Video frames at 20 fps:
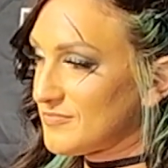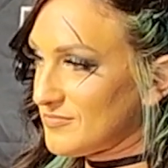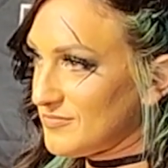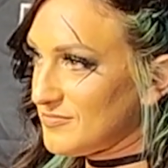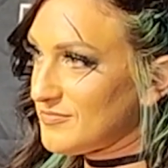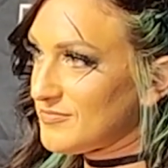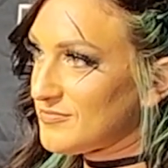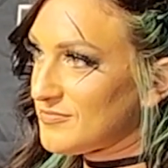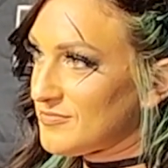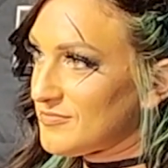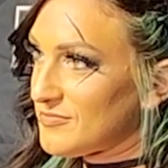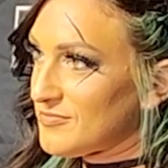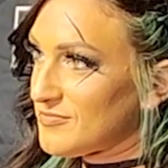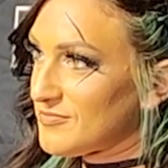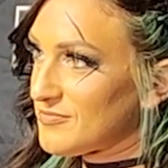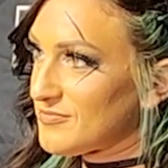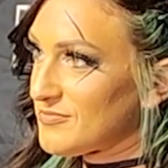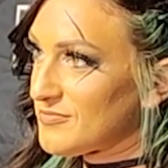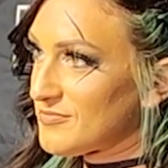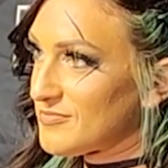carrying and
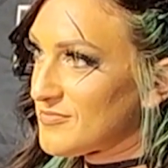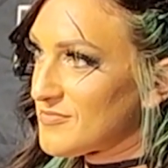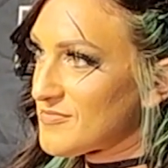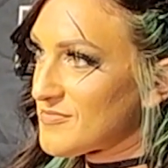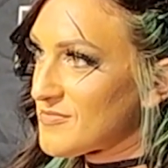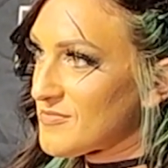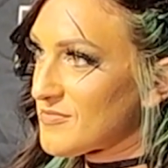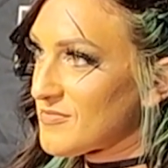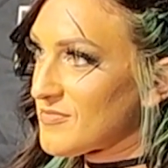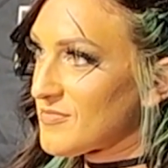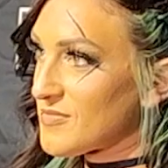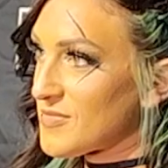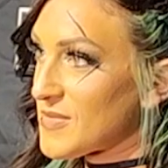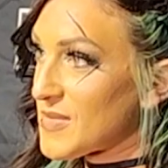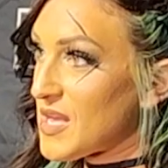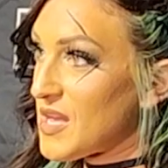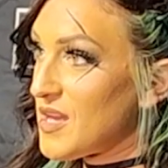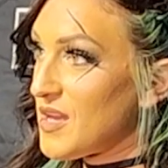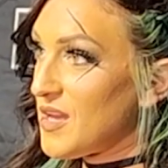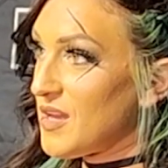having your own run with that
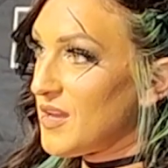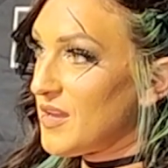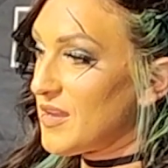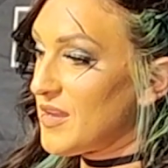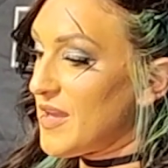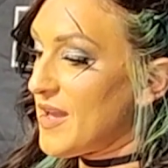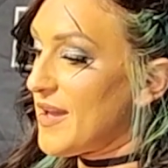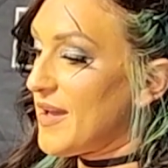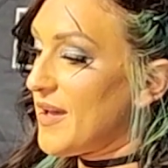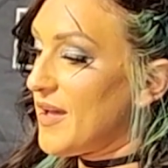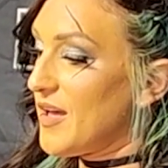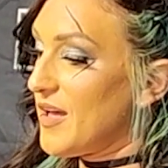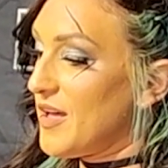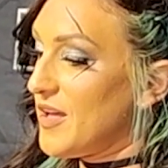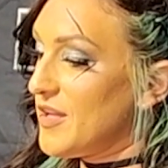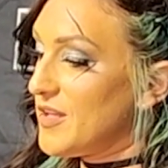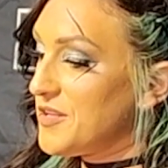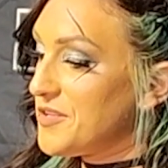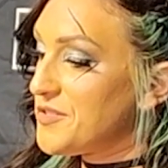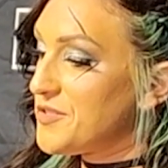belt?
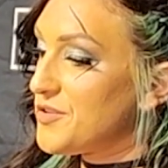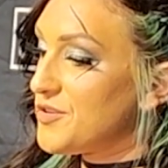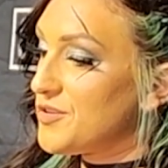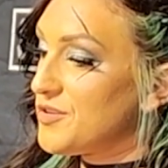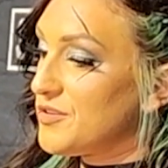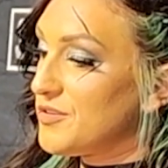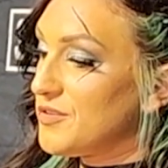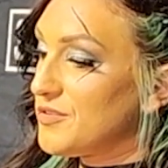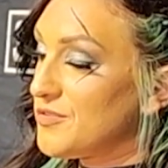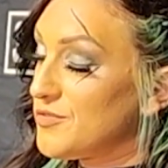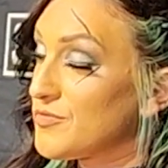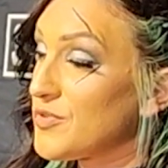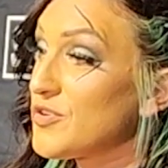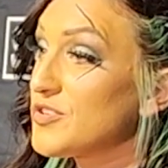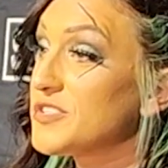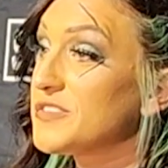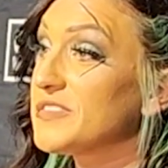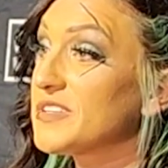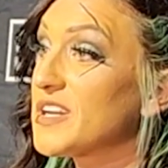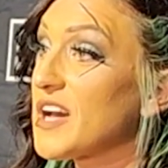Yeah, the
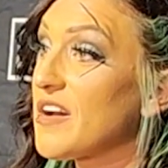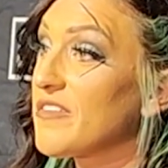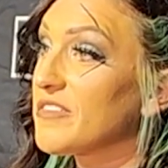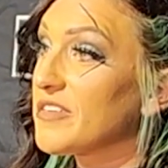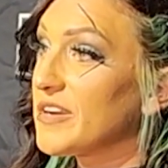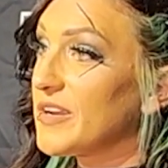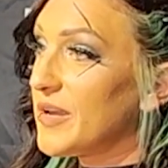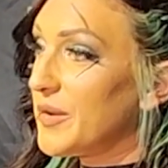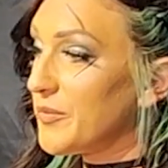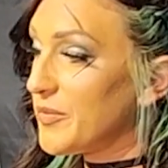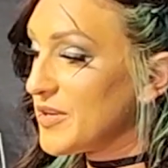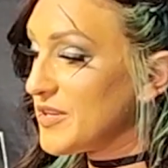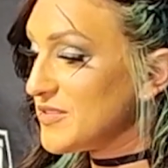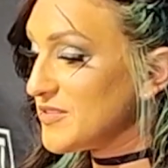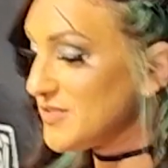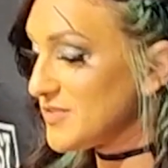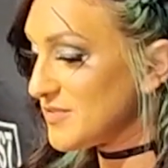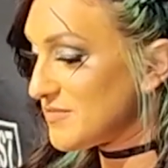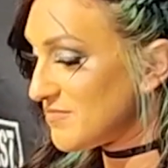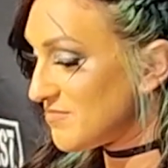road to recovery
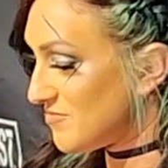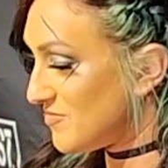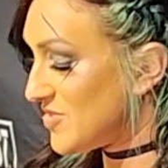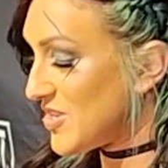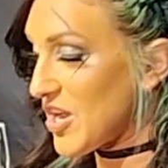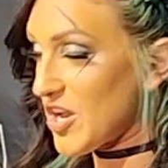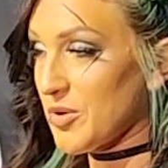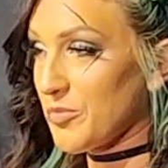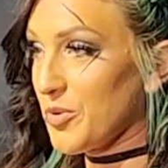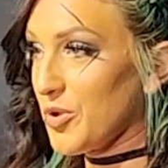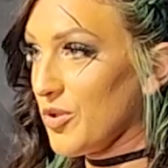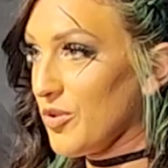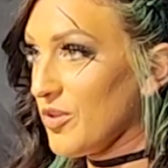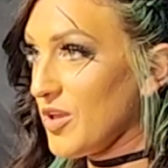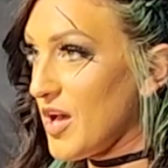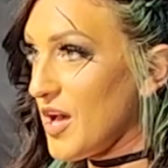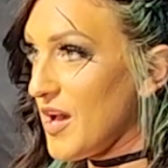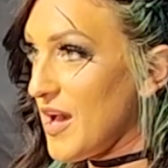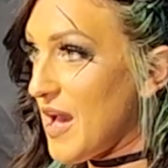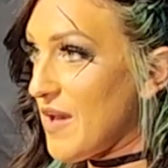was terrible.
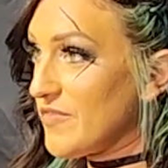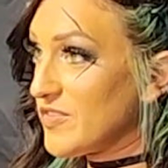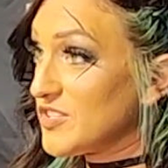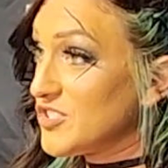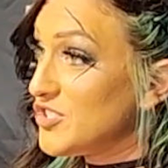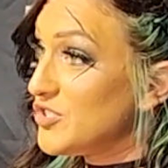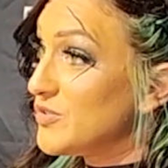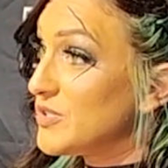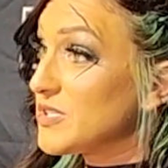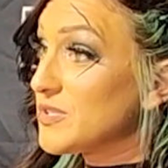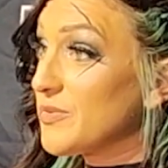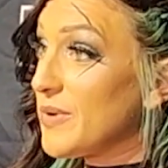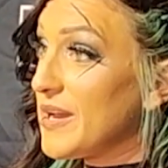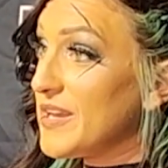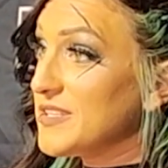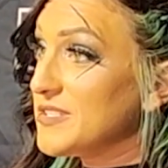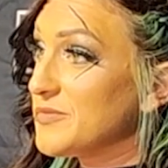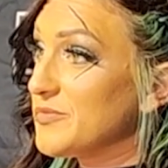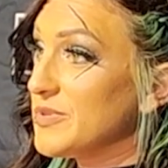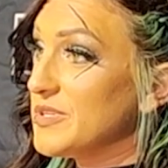Having to do it
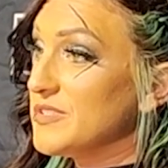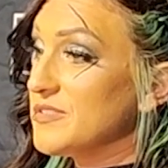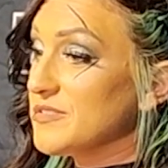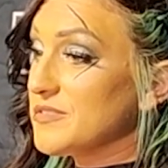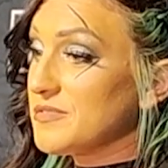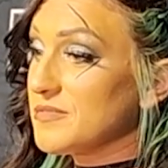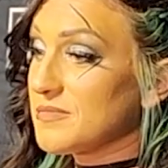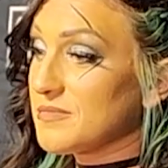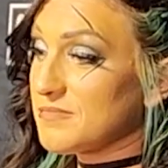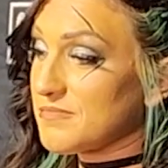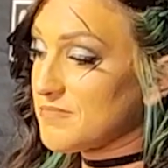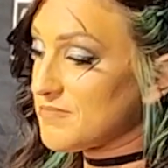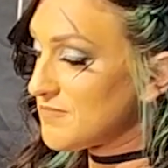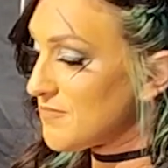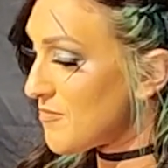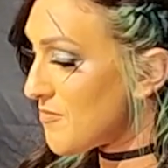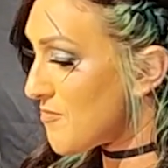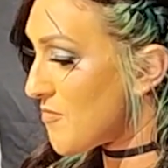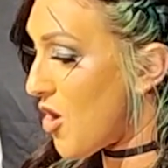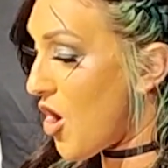twice was
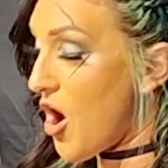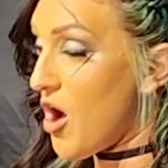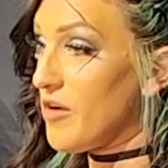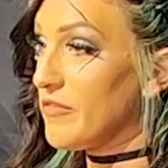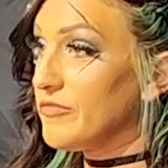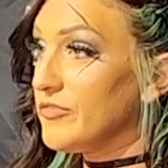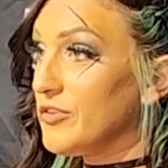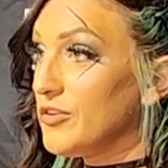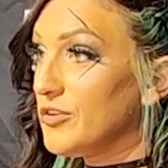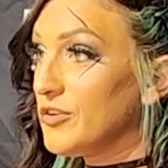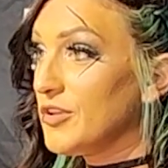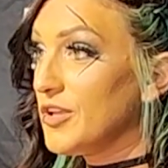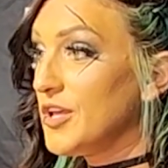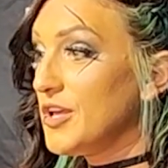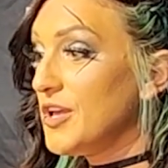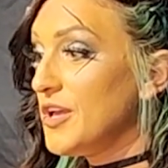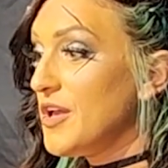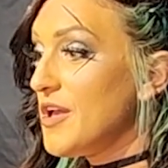awful,